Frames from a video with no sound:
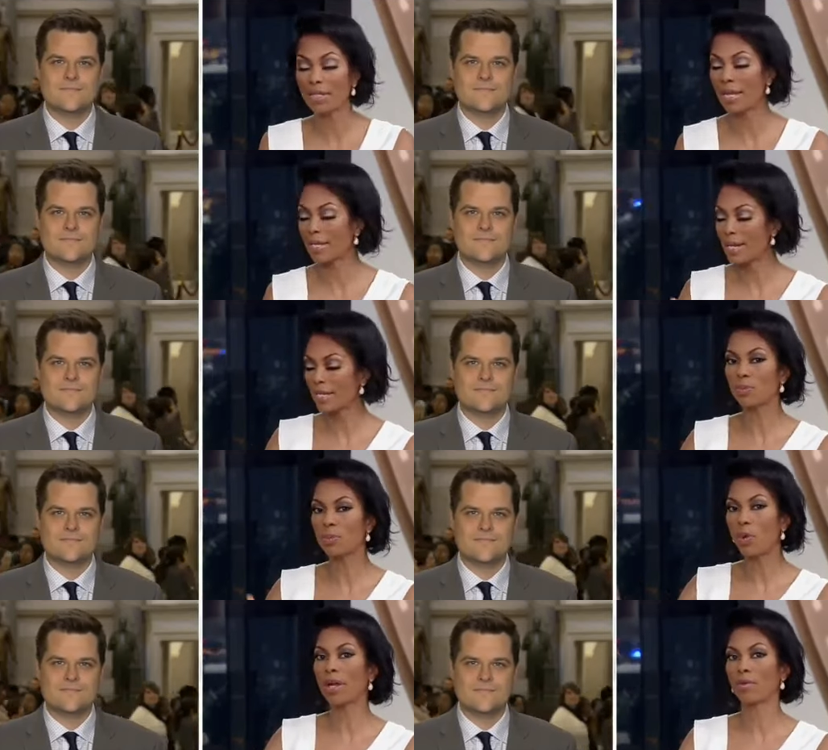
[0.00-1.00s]
Speaker 1: being that next
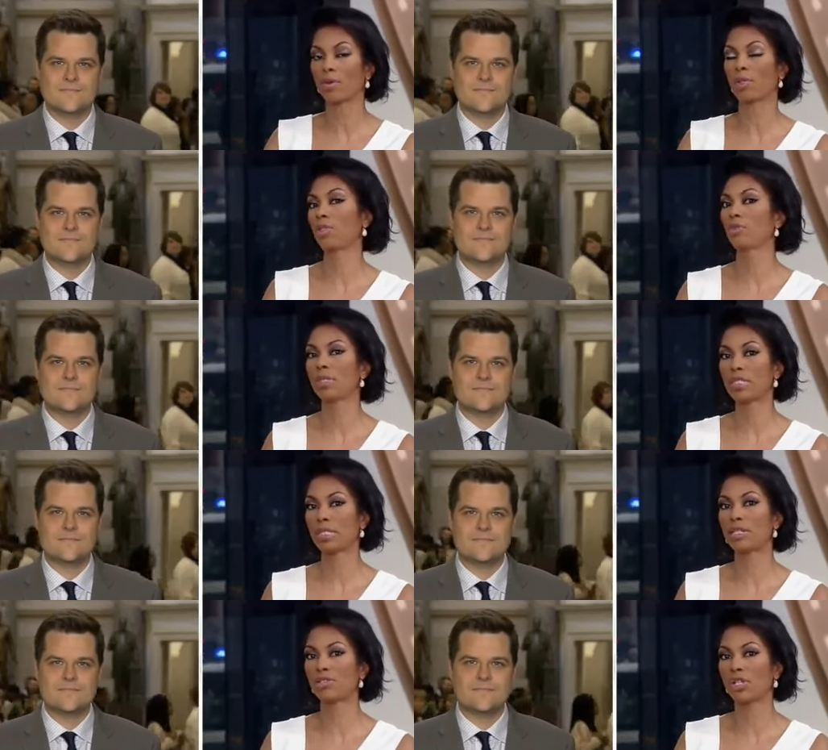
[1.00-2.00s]
point where you would
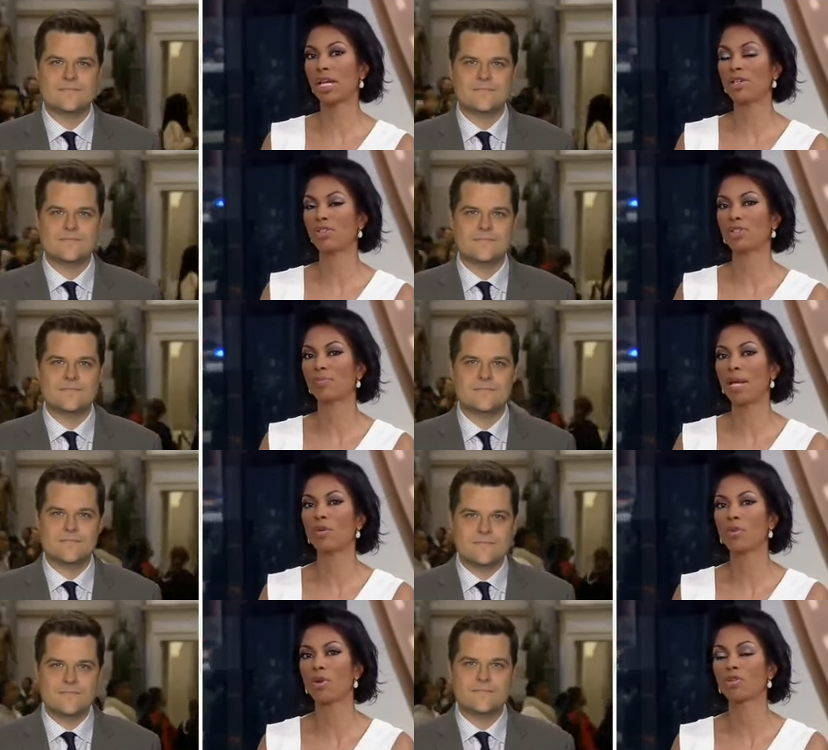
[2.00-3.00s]
see a change in
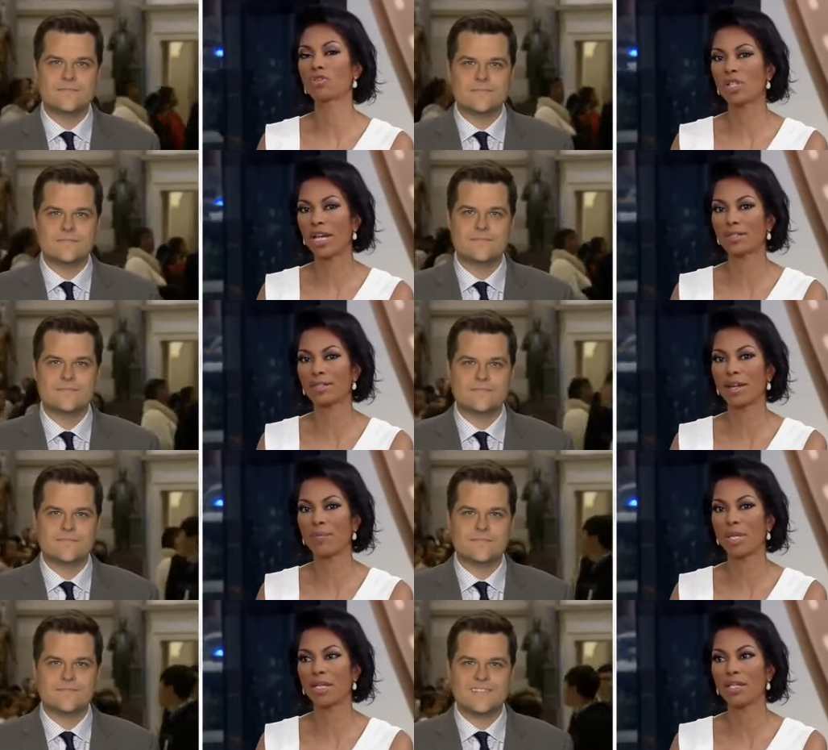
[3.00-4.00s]
payroll, checks
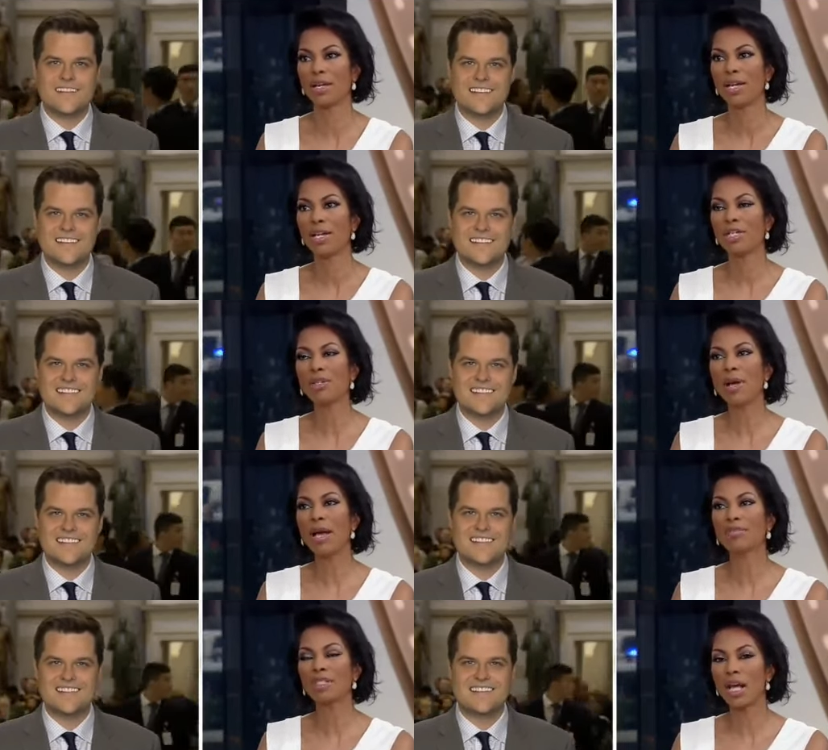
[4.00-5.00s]
coming in. You
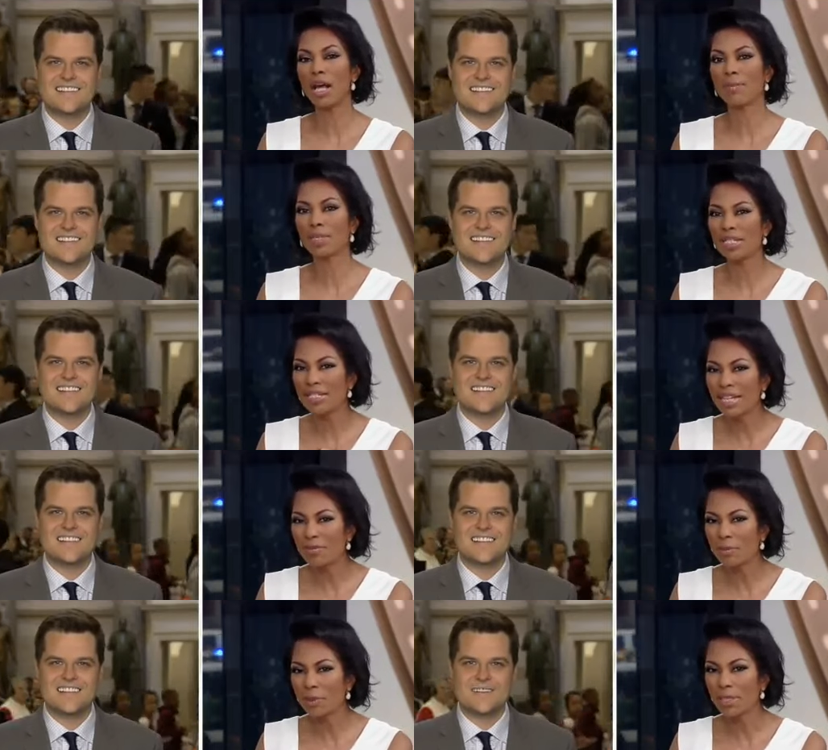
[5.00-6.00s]
have time
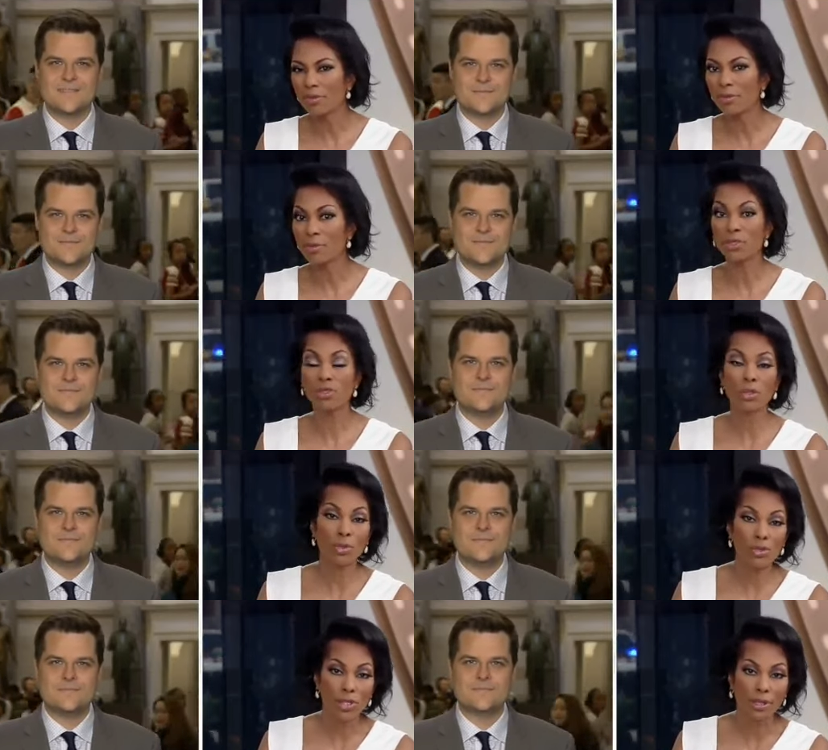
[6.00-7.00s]
conceivably from the
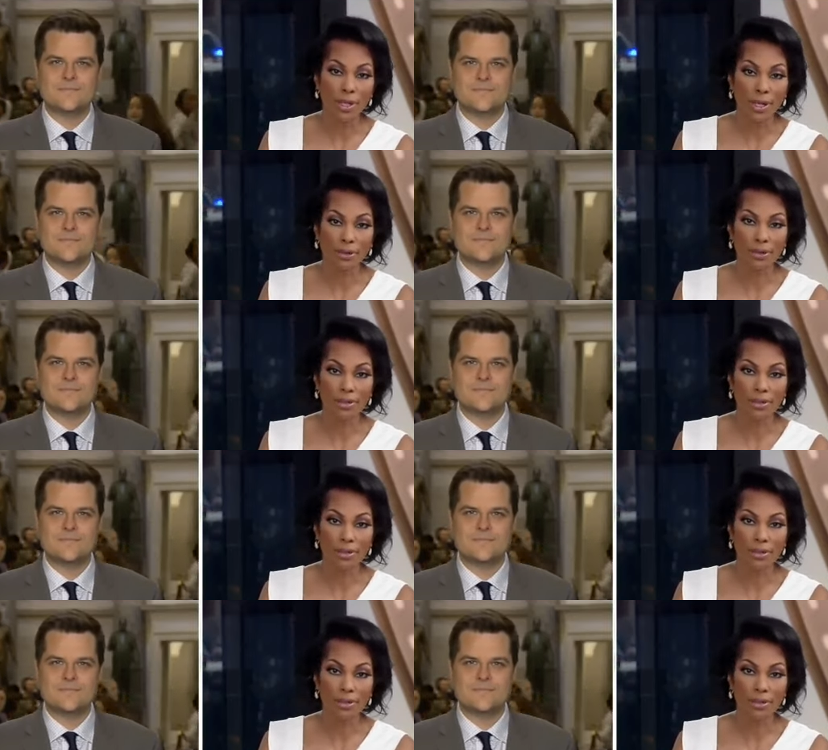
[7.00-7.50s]
Schumer shutdown